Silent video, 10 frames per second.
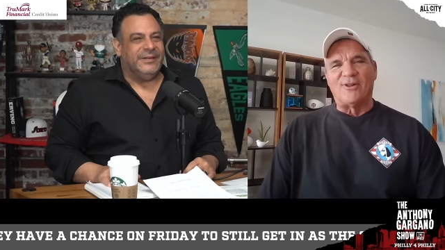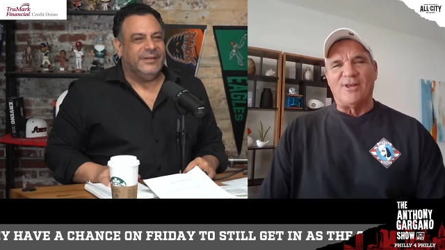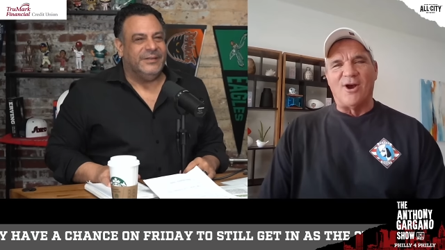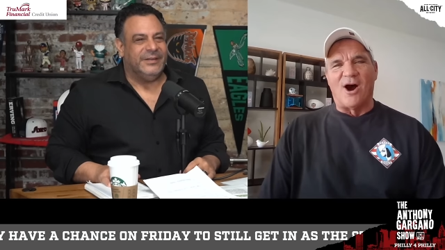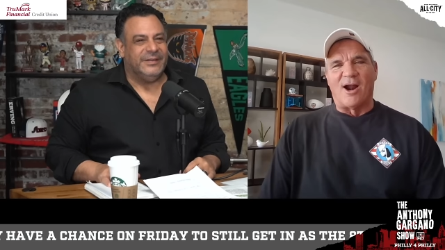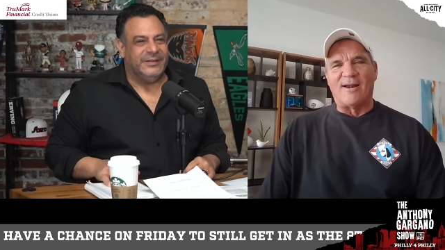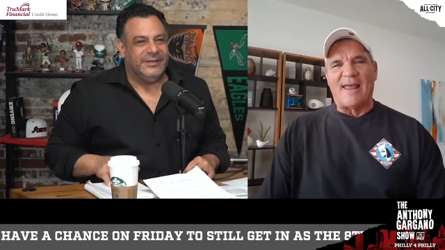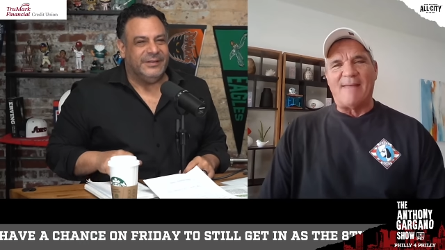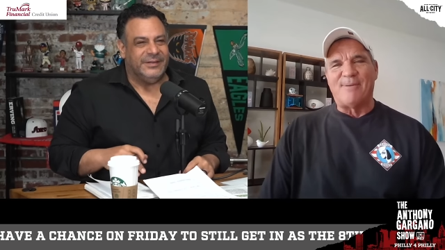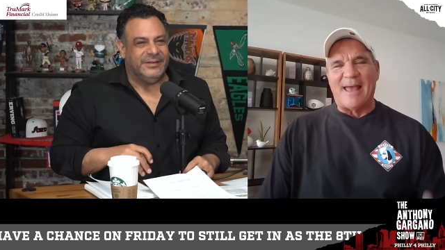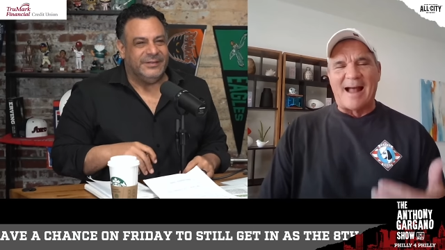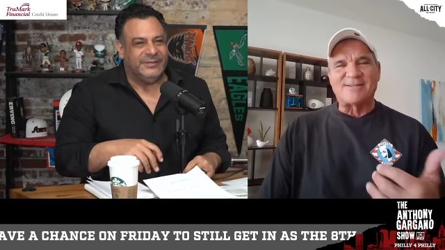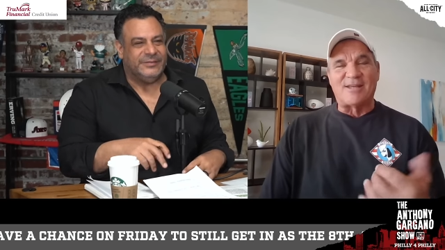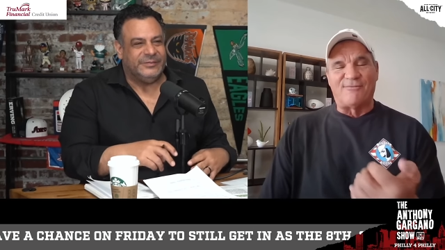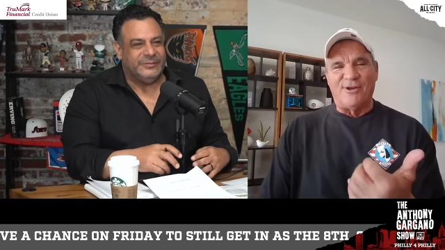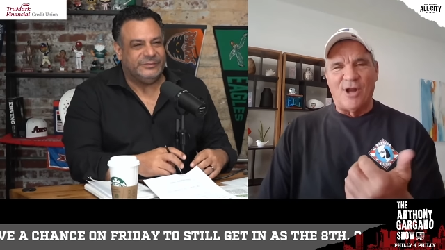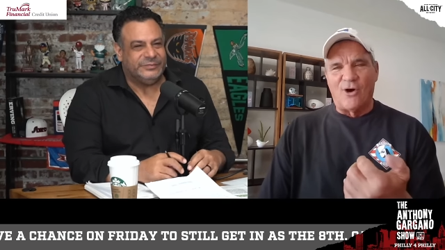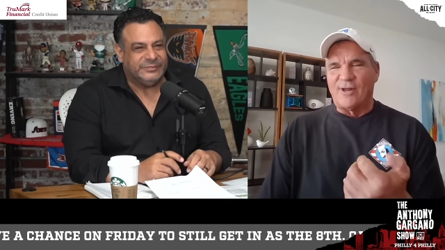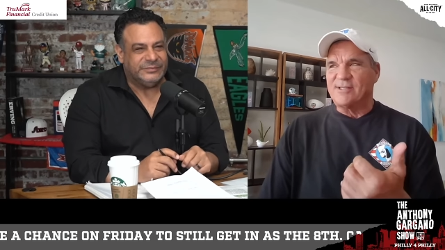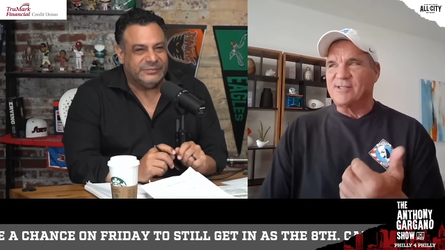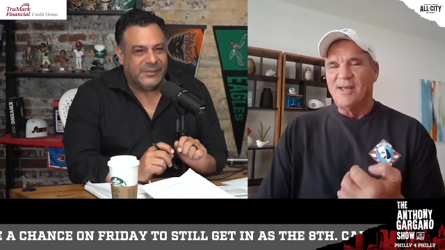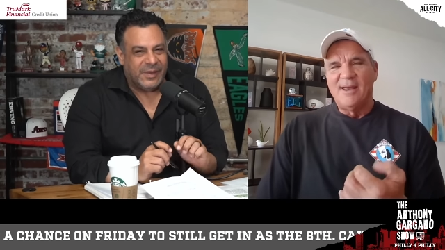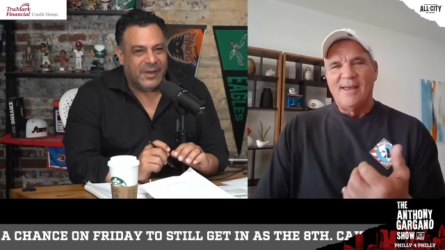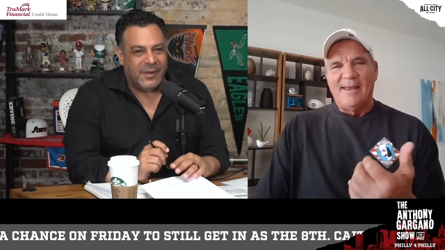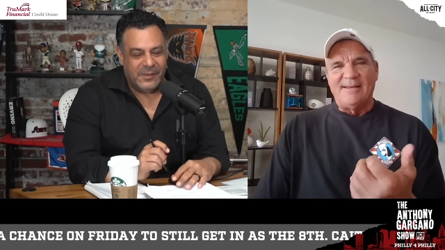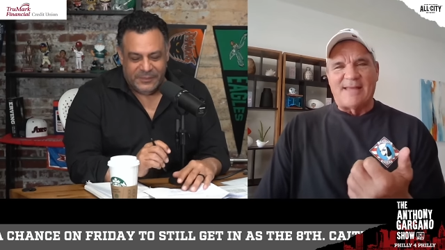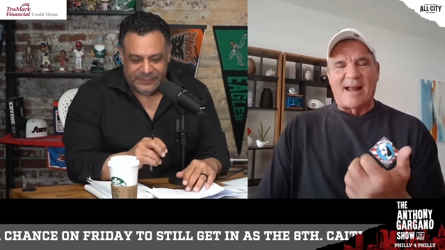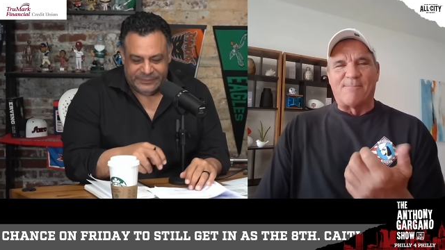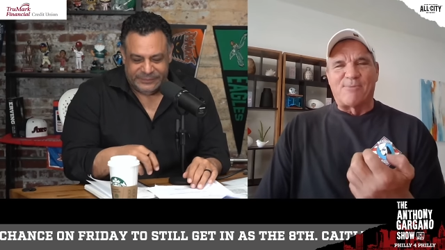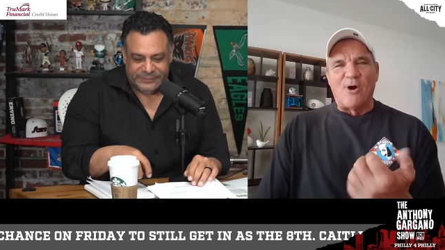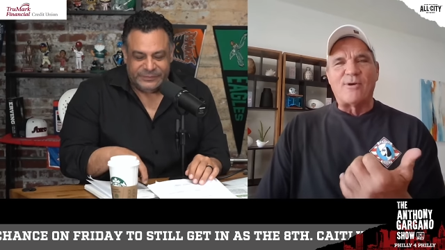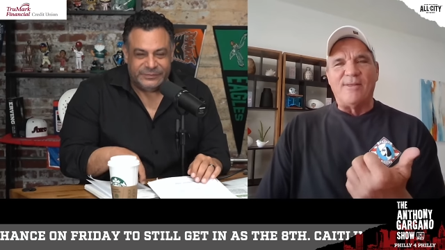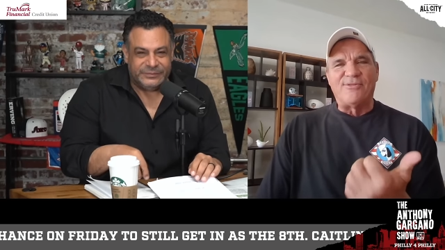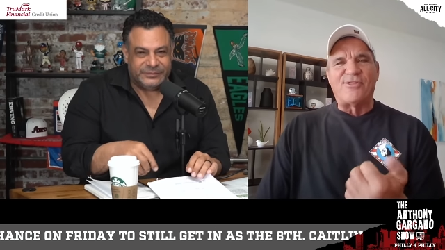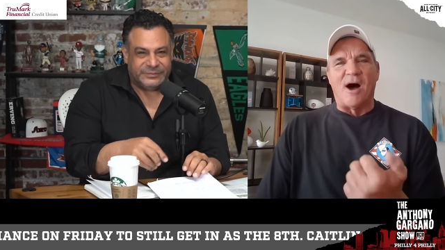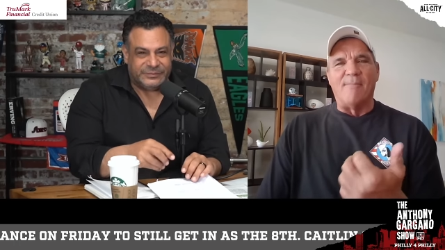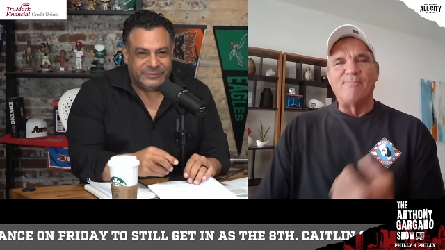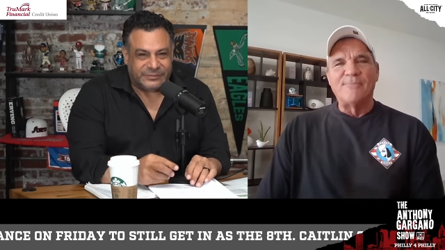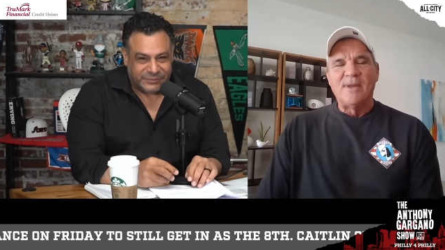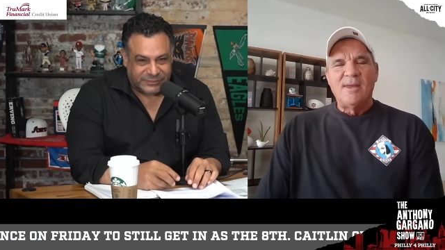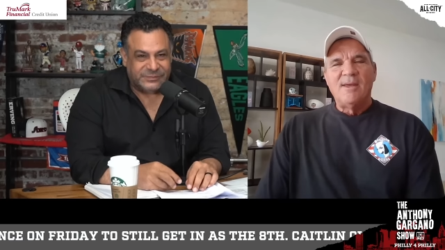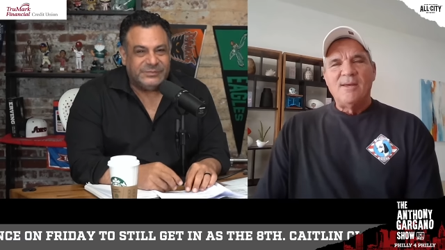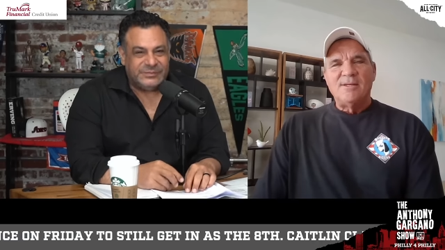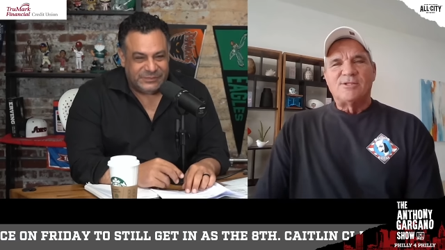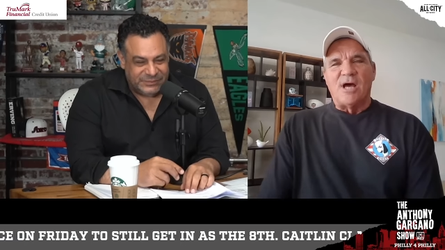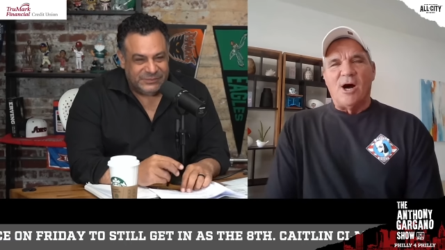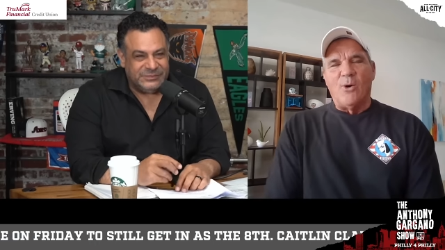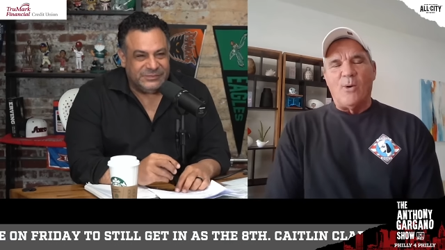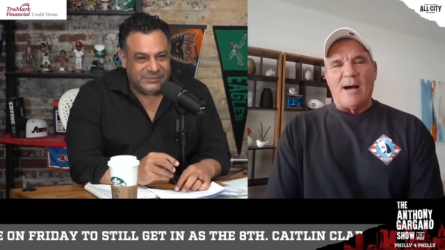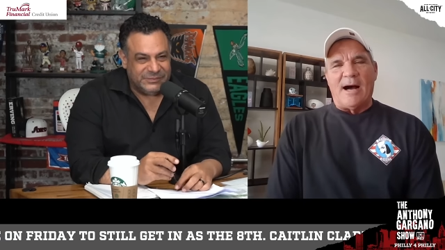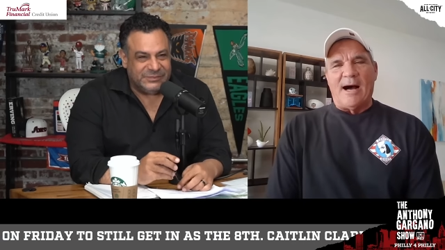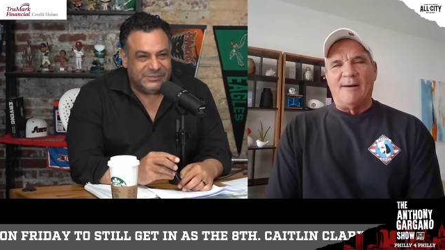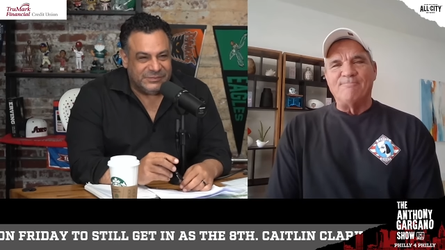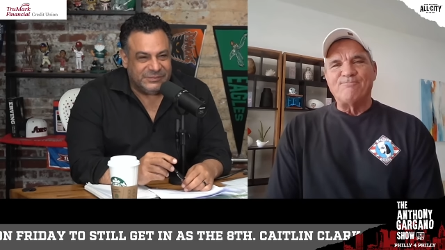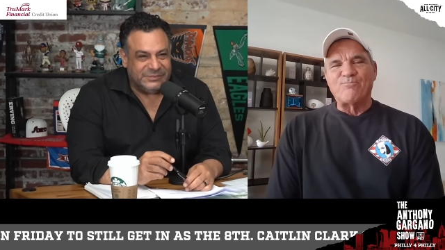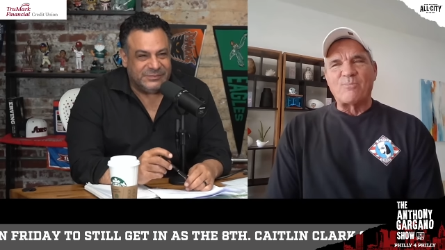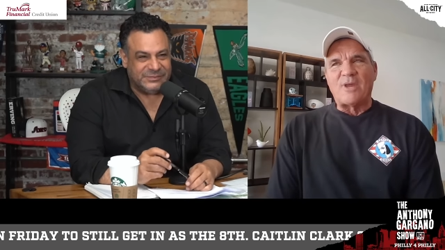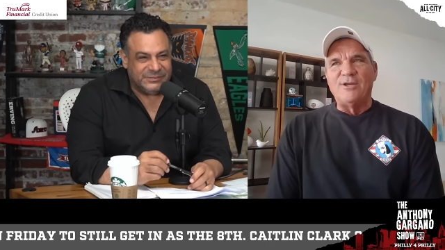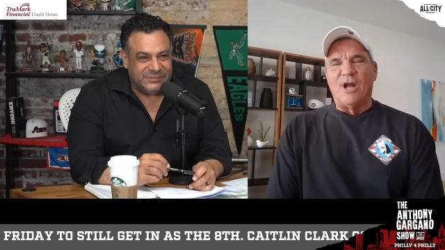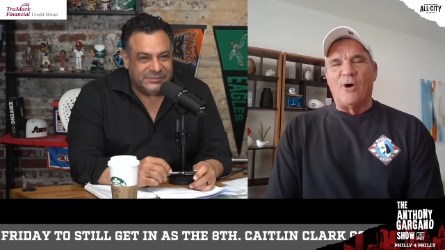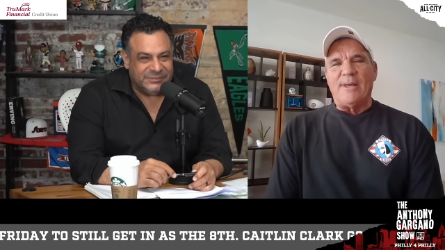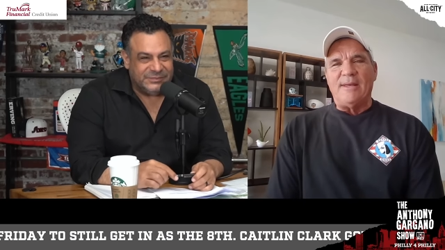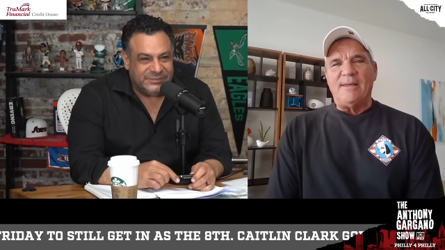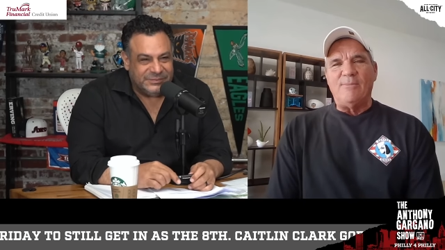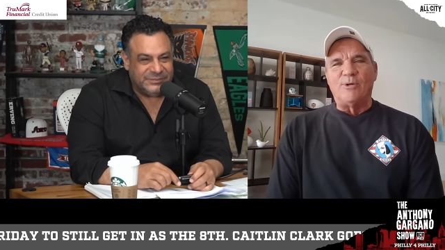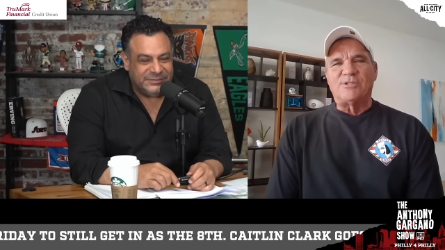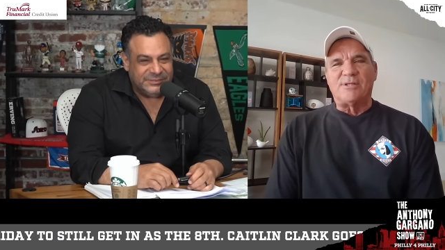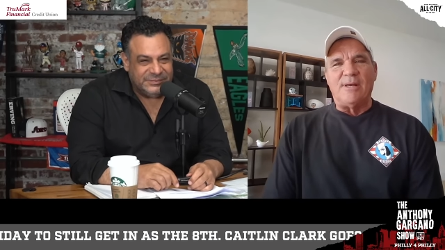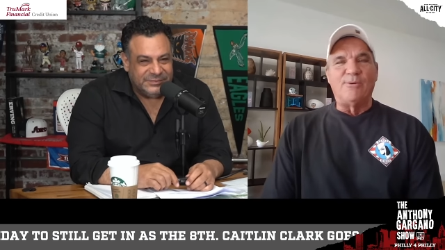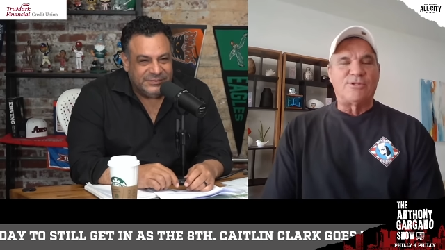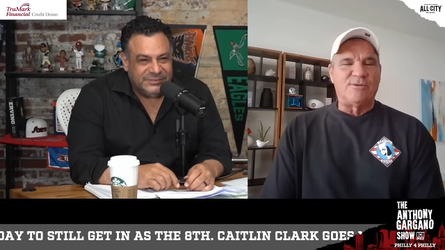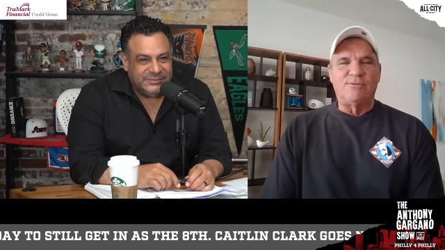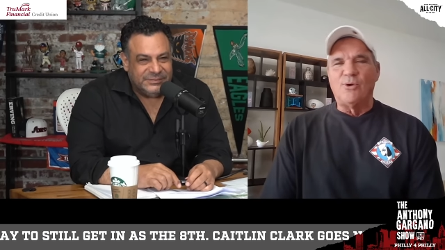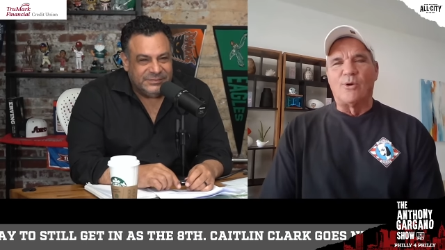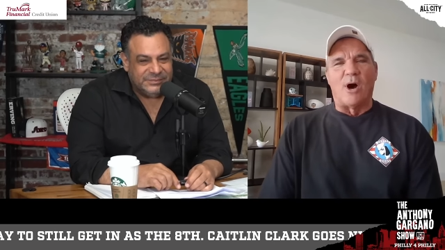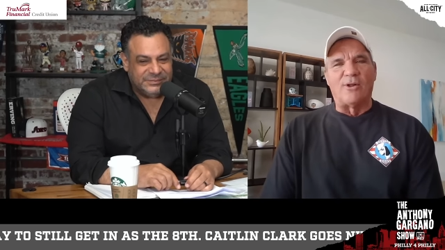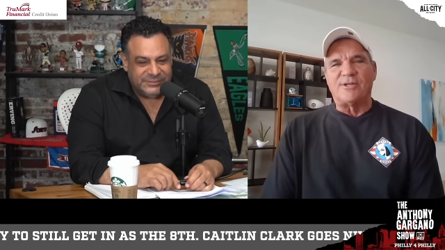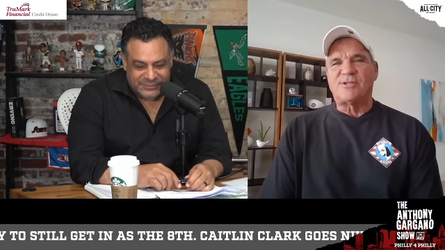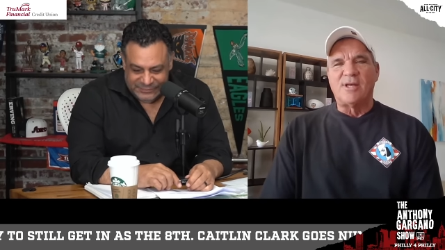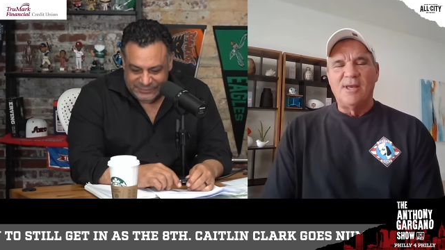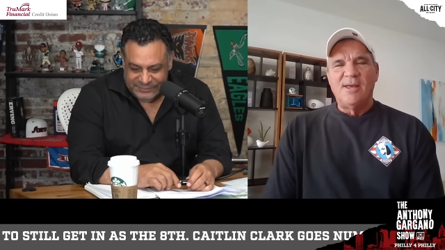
Speaker 1: the yard, and Piazza, if you notice, he's got a broken thumb. So, um, you know, he, he was he was doing all this